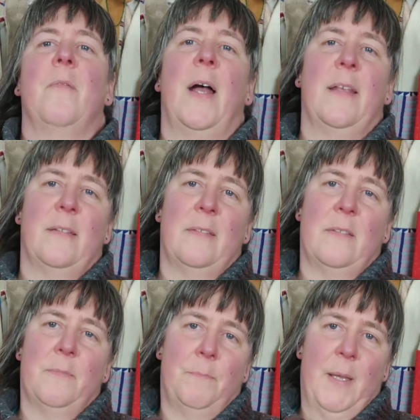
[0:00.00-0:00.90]

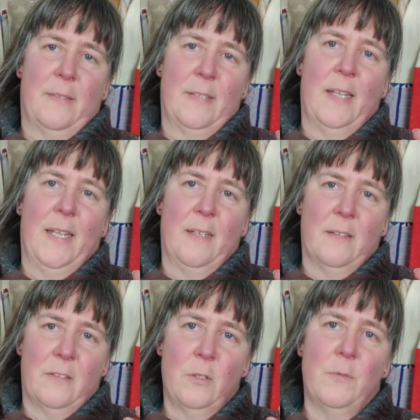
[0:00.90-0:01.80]
as by selling
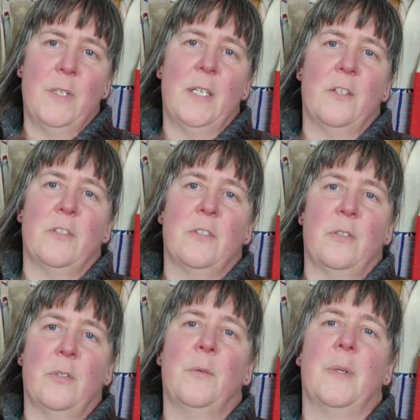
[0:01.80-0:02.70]
souvenirs to
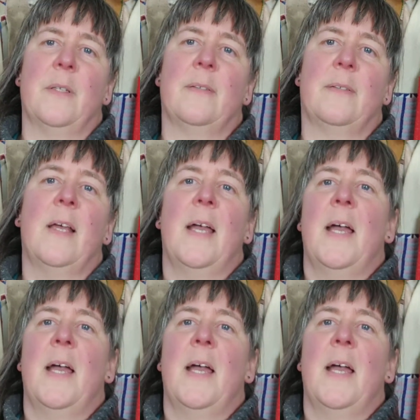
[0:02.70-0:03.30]
tourists